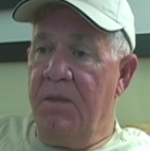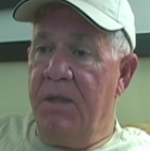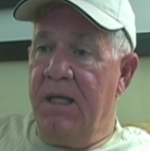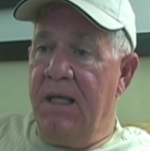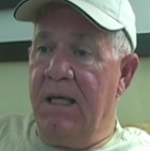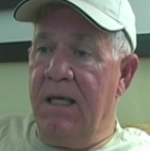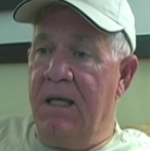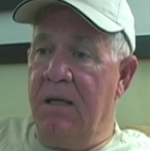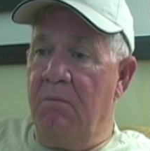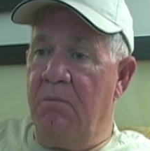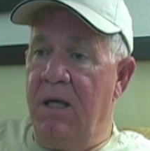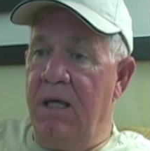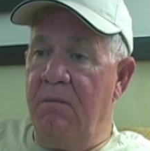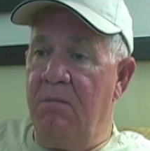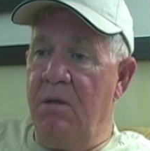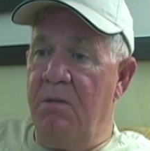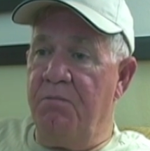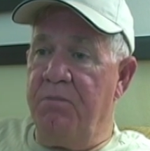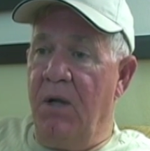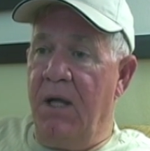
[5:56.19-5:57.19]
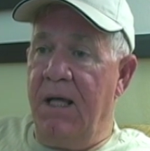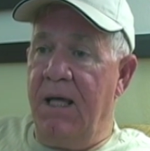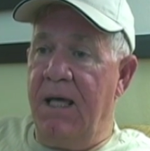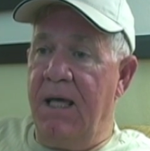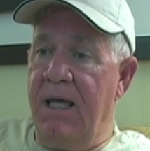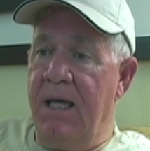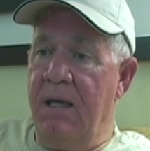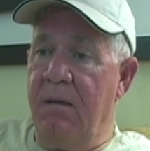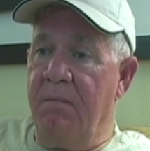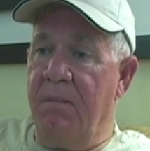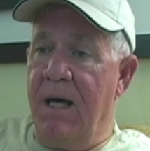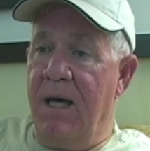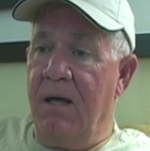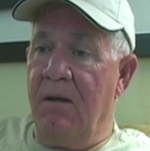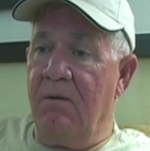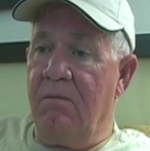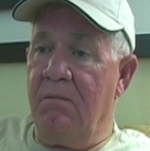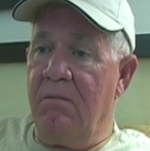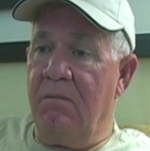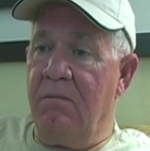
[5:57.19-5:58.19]
and maybe play
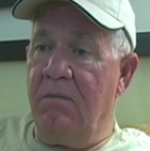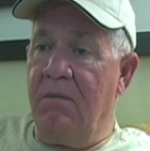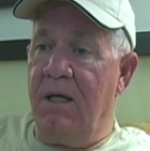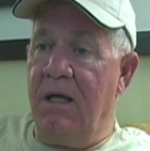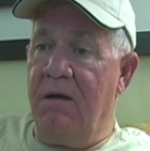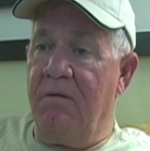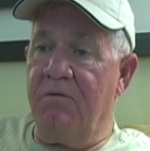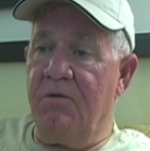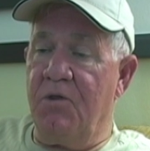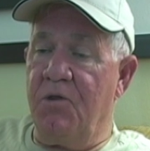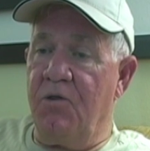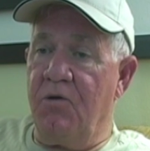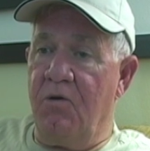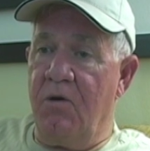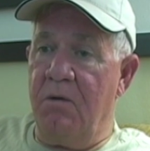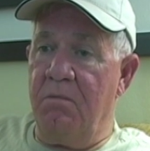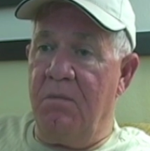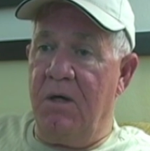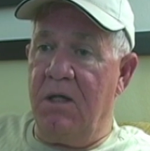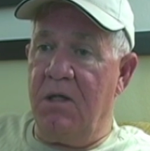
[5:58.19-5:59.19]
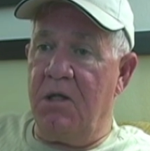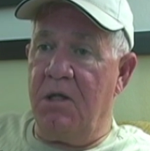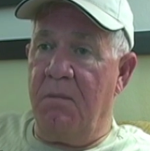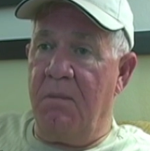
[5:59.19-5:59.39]
about every third month.